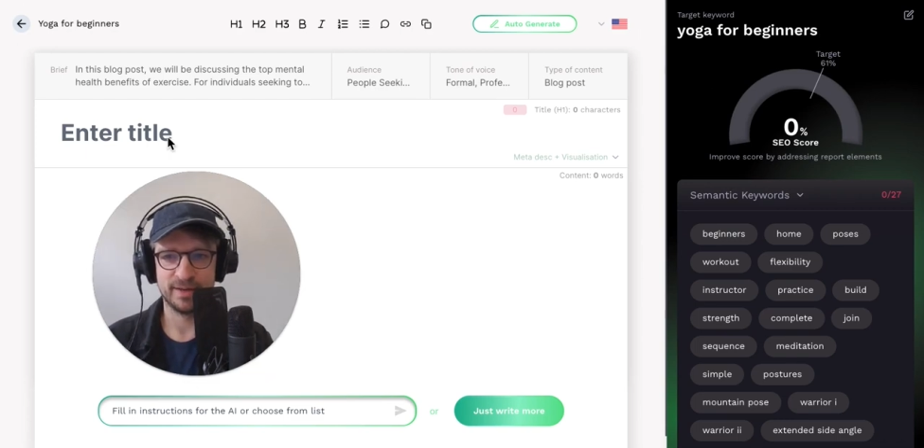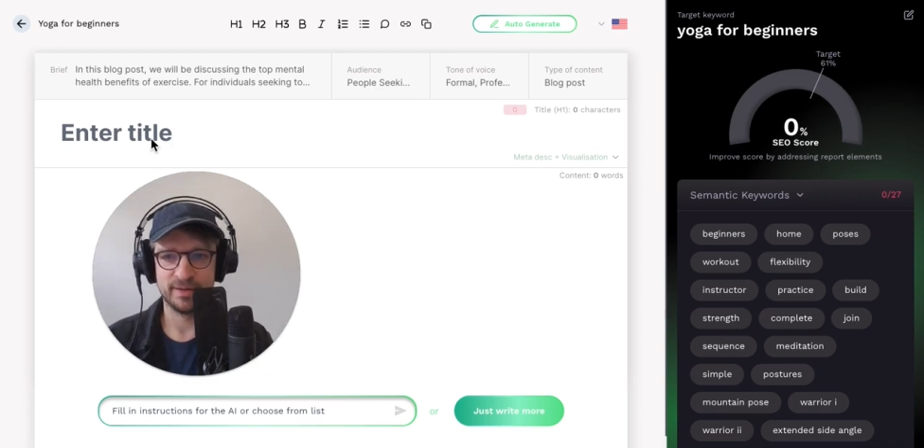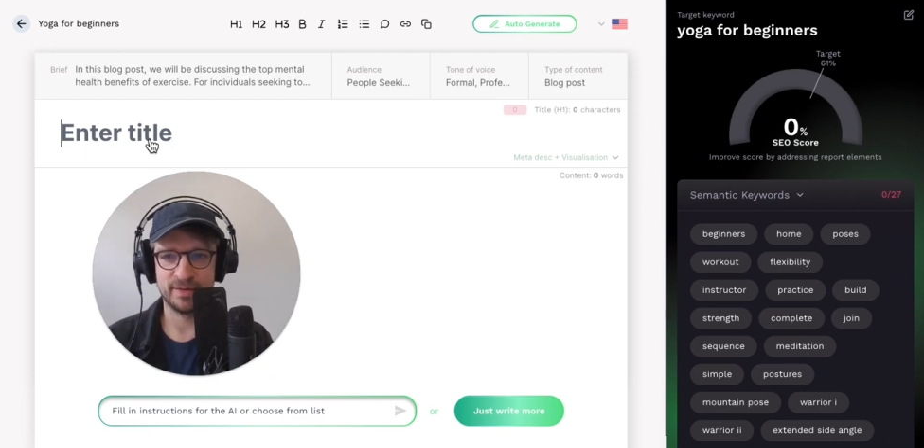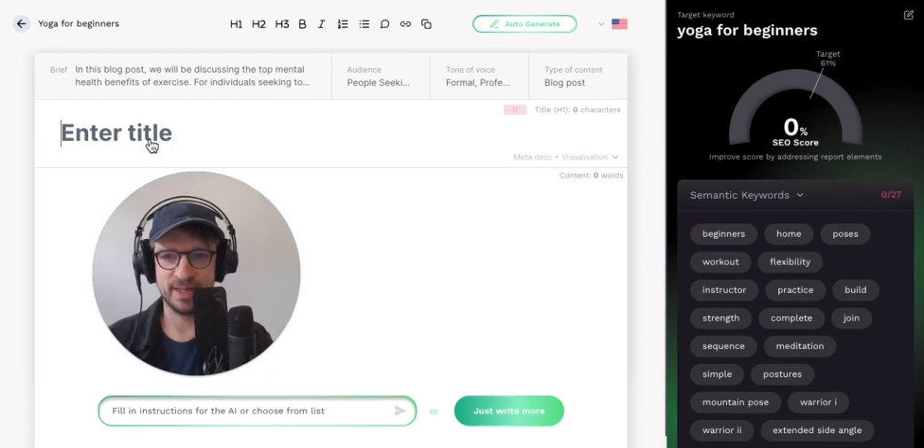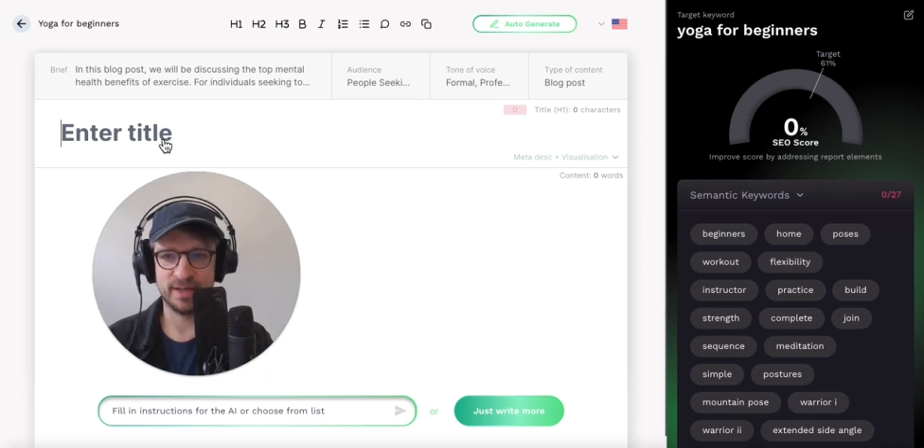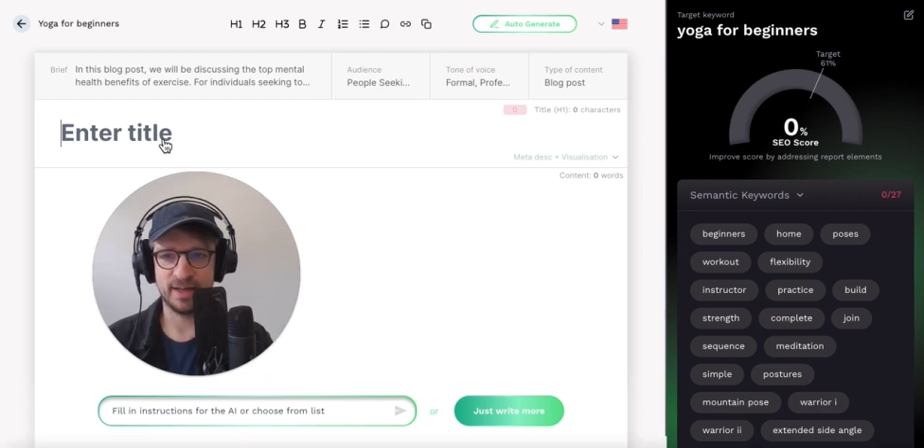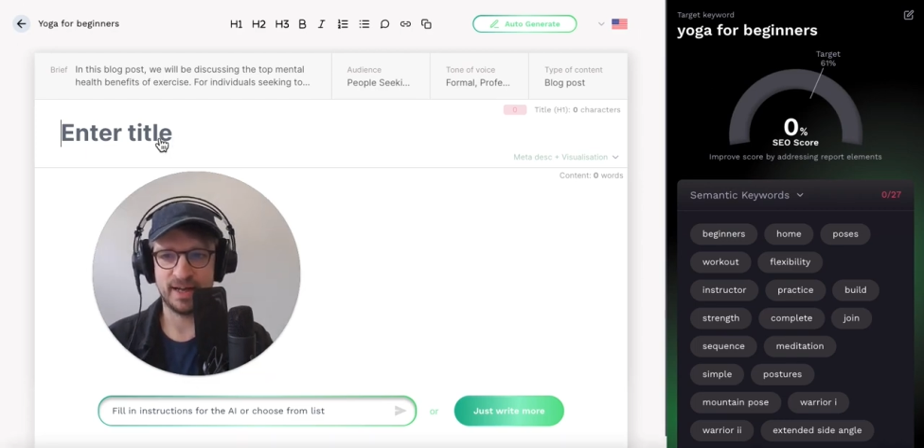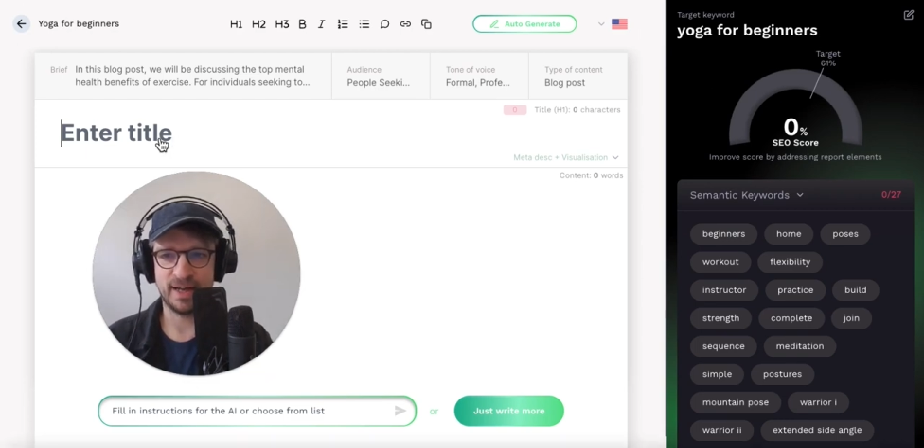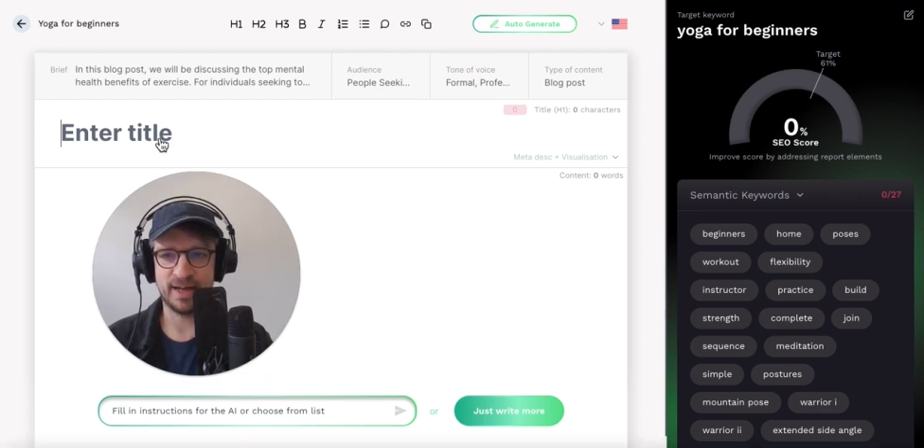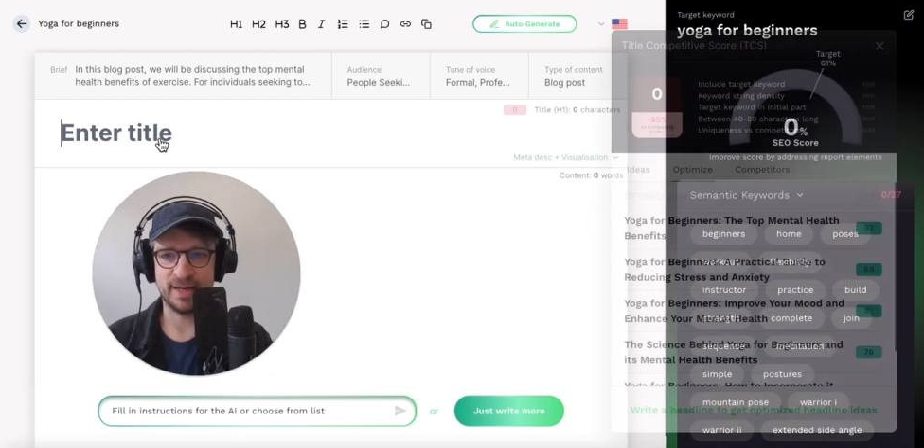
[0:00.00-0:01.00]
Then
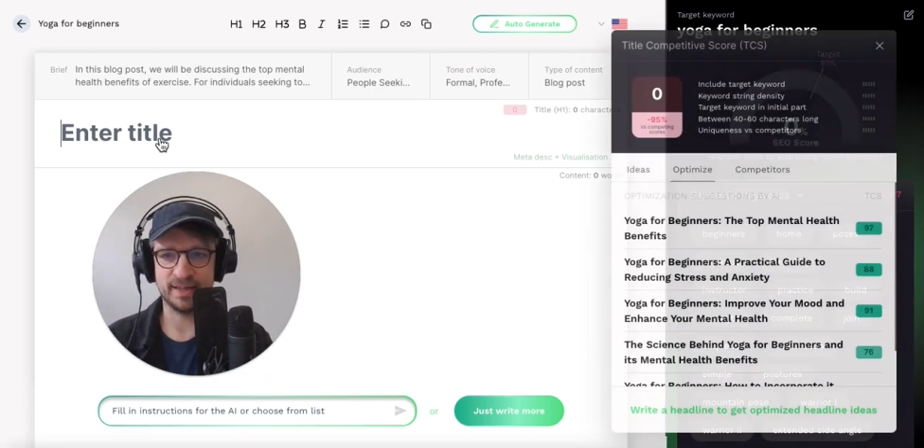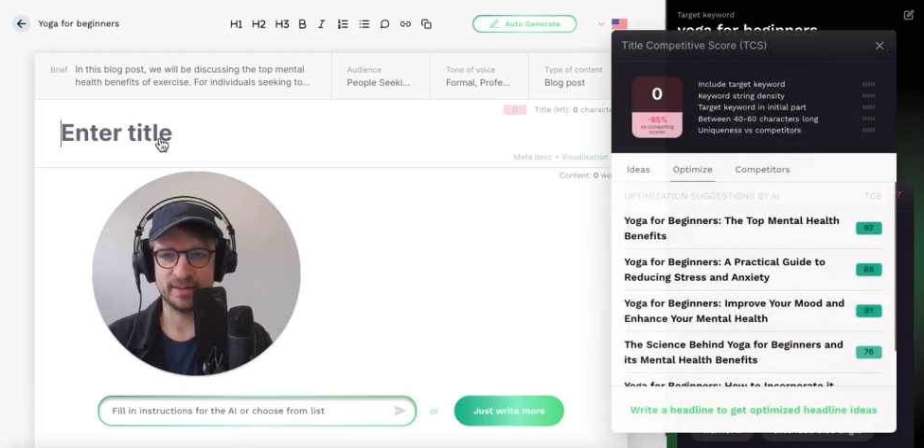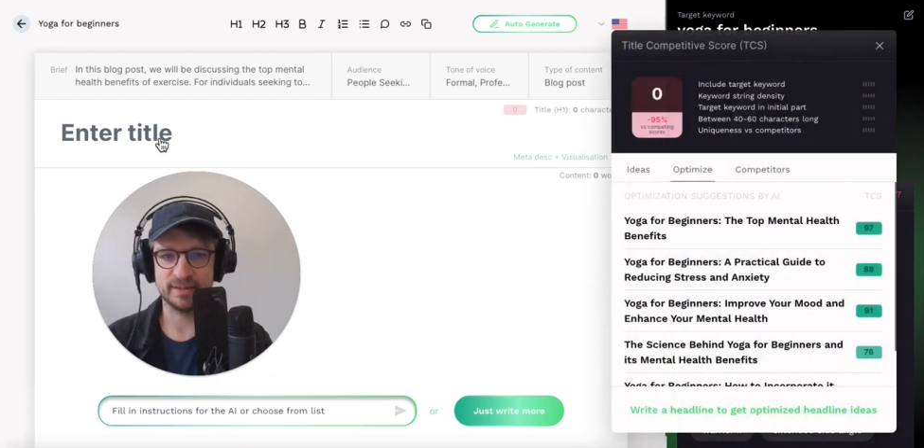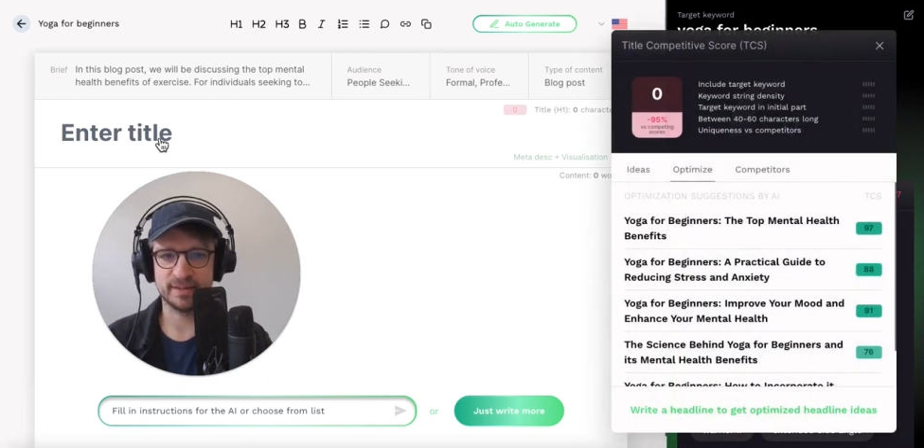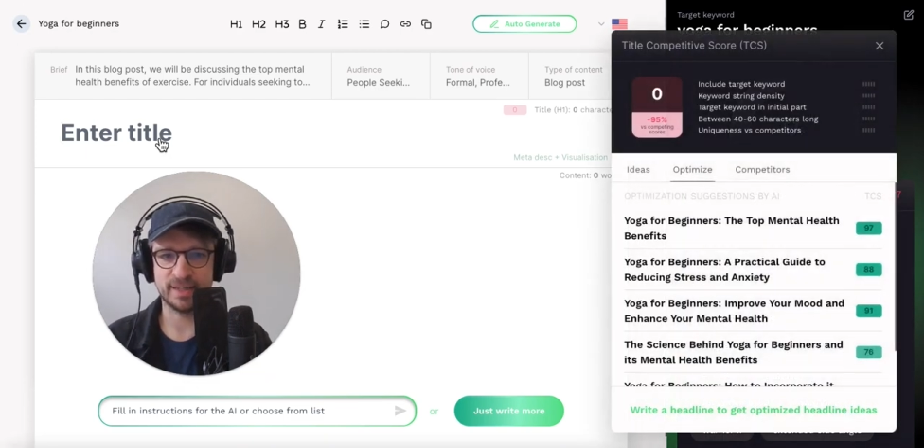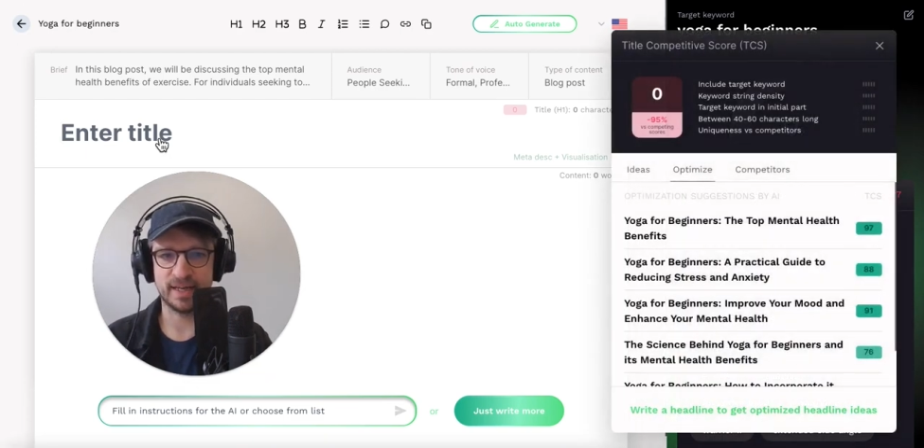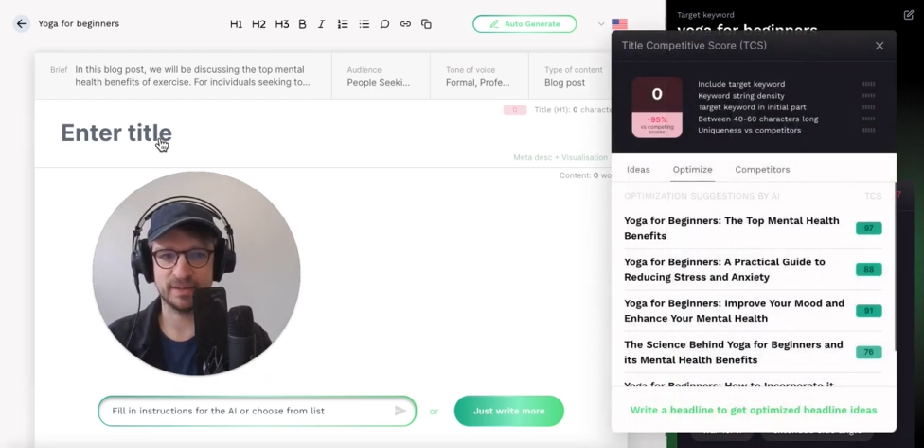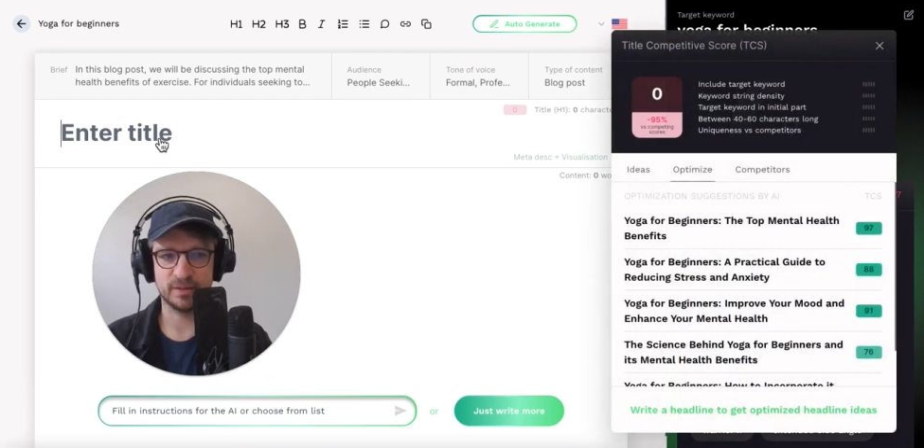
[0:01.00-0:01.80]
I start